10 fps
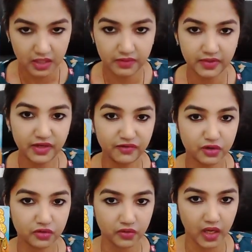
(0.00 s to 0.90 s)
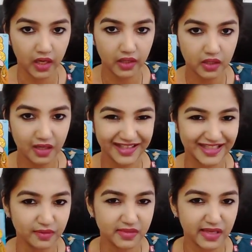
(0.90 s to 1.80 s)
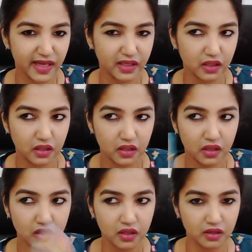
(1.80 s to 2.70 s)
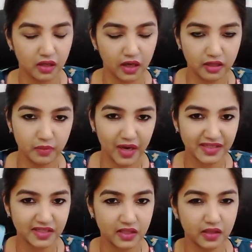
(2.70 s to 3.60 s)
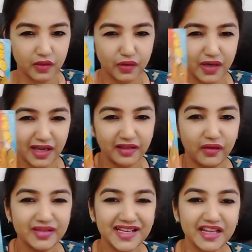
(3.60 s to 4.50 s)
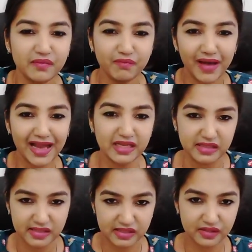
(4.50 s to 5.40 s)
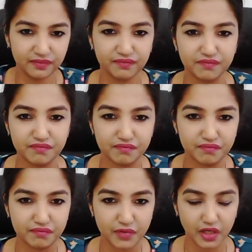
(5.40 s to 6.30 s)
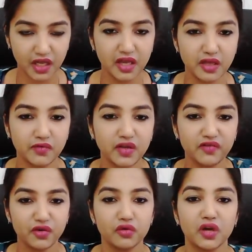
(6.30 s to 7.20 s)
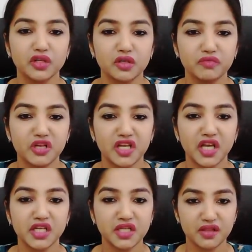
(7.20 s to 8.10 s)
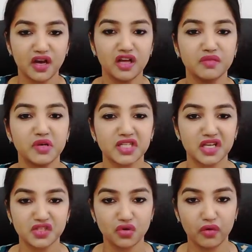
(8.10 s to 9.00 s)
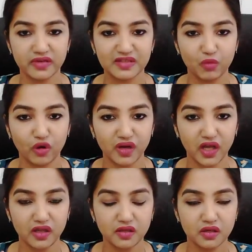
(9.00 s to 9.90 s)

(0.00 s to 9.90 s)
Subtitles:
Even if you try, it seems like the other party, there is an imbalance. Okay, even if you try to communicate, the other person is not responding.